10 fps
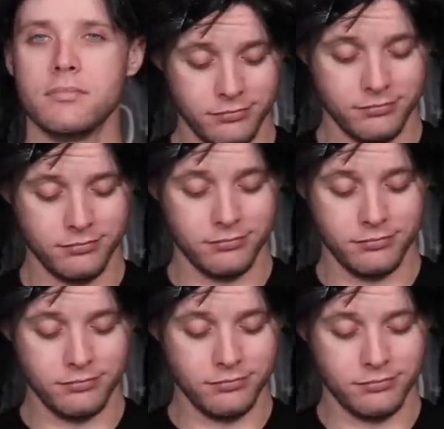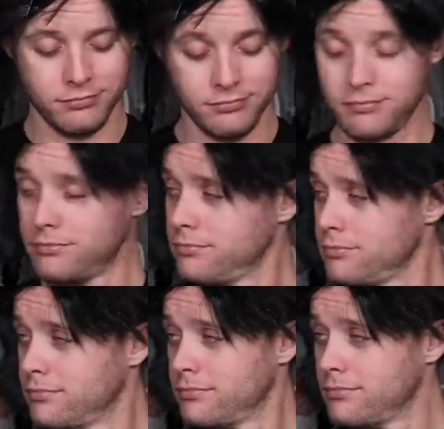
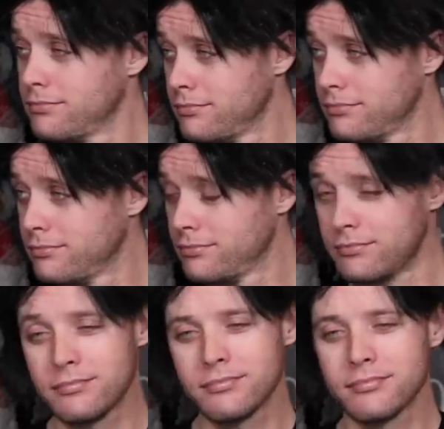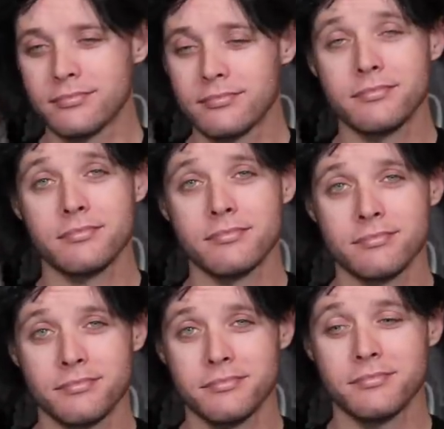
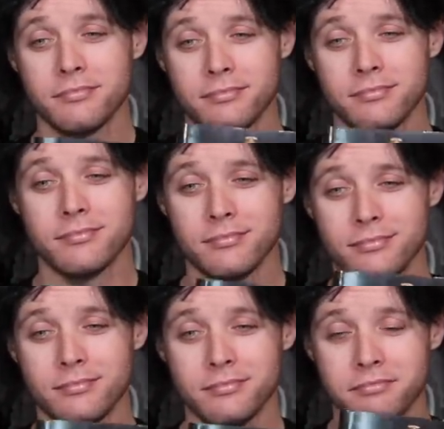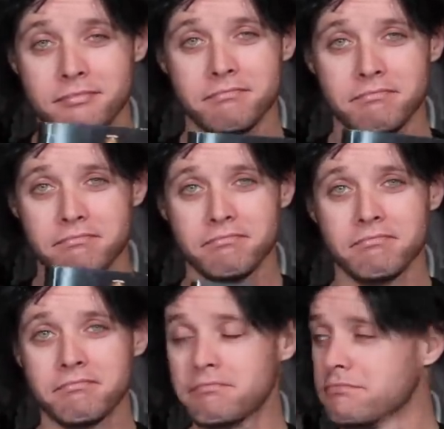
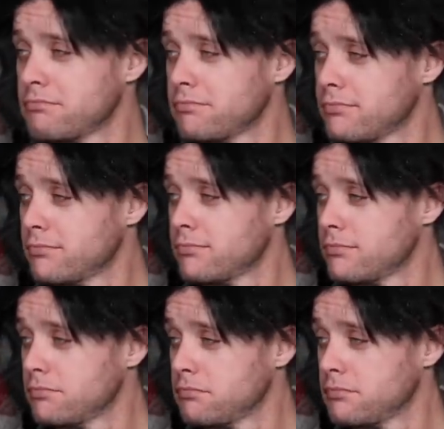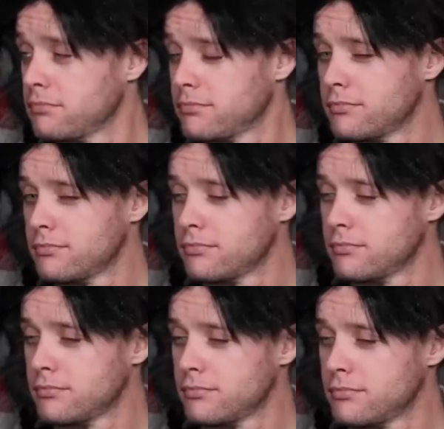
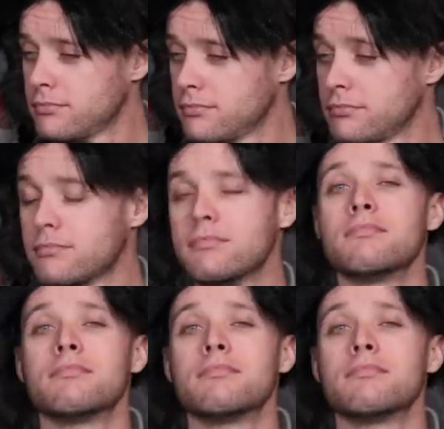The person shown says nothing.